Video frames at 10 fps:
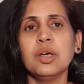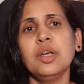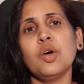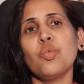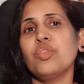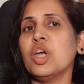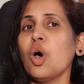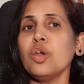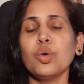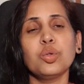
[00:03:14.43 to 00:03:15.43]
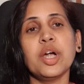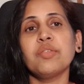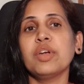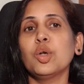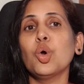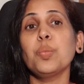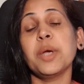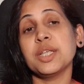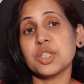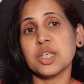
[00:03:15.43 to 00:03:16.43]
Now we all know that we don't
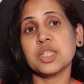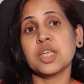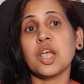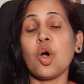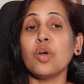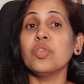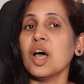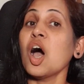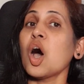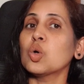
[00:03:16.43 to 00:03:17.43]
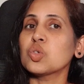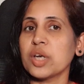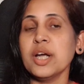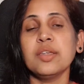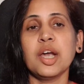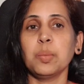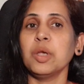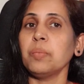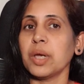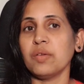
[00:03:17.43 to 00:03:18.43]
pay GST on the house rent that we
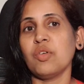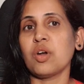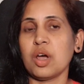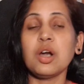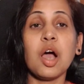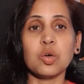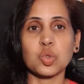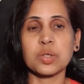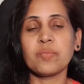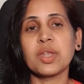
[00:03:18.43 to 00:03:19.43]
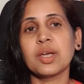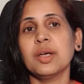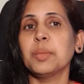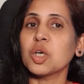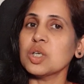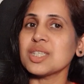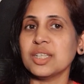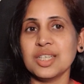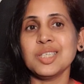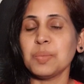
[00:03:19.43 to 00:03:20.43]
pay for our house because
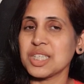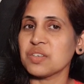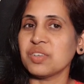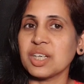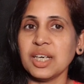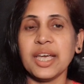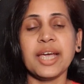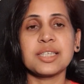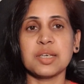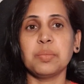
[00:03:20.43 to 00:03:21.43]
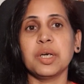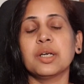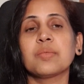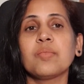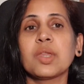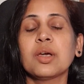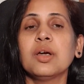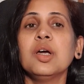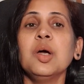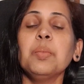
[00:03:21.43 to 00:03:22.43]
it is specifically exempted.
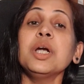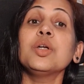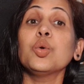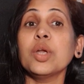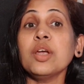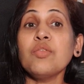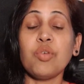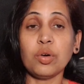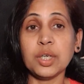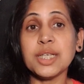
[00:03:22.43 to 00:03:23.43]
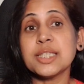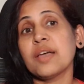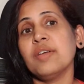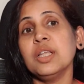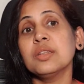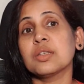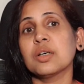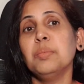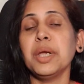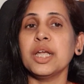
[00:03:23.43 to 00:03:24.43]
But during 47th
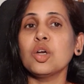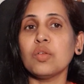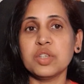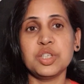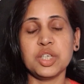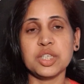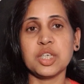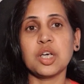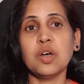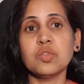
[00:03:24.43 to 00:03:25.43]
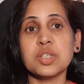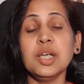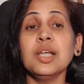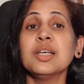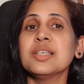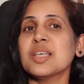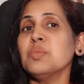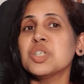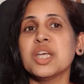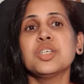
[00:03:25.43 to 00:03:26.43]
meeting of the GST Council,
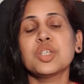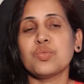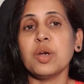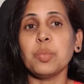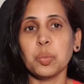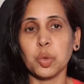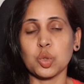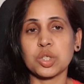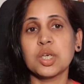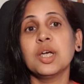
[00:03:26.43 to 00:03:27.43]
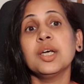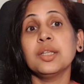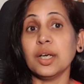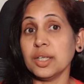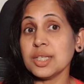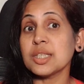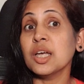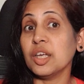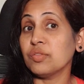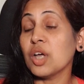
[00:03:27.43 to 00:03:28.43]
some changes were proposed. That is,
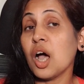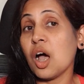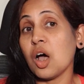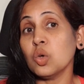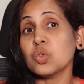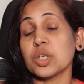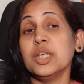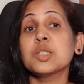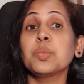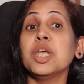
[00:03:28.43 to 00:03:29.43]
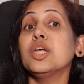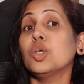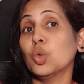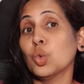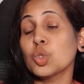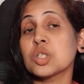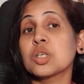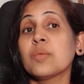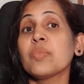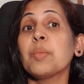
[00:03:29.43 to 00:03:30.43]
if the house is being used
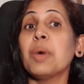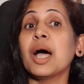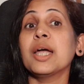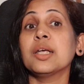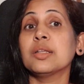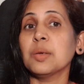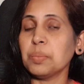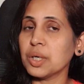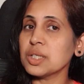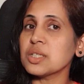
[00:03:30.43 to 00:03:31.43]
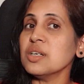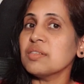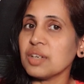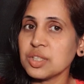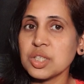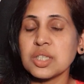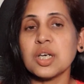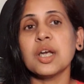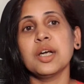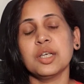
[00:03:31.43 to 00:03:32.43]
by the person
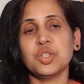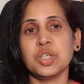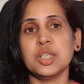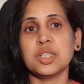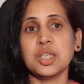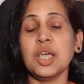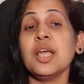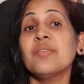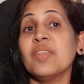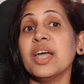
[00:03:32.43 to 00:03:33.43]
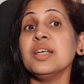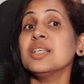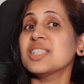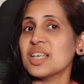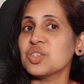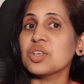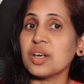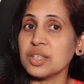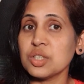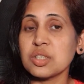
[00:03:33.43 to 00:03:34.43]
registered under GST, then such
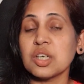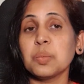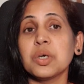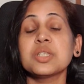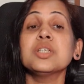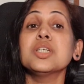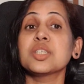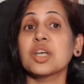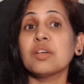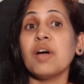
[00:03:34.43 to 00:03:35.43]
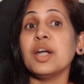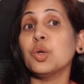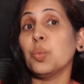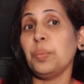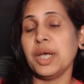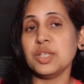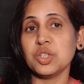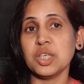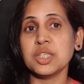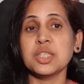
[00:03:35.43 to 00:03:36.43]
registered person is required to pay
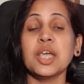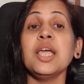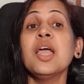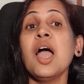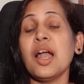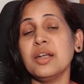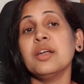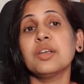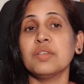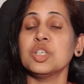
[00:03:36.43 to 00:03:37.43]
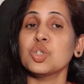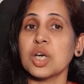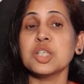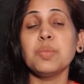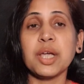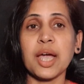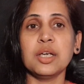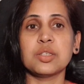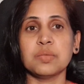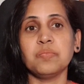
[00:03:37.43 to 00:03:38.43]
GST under reverse charge
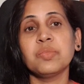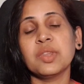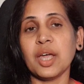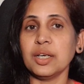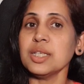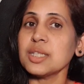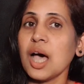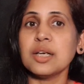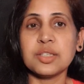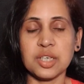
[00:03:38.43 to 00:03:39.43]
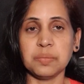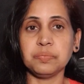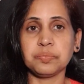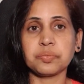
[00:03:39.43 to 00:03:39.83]
mechanism, that is RCM.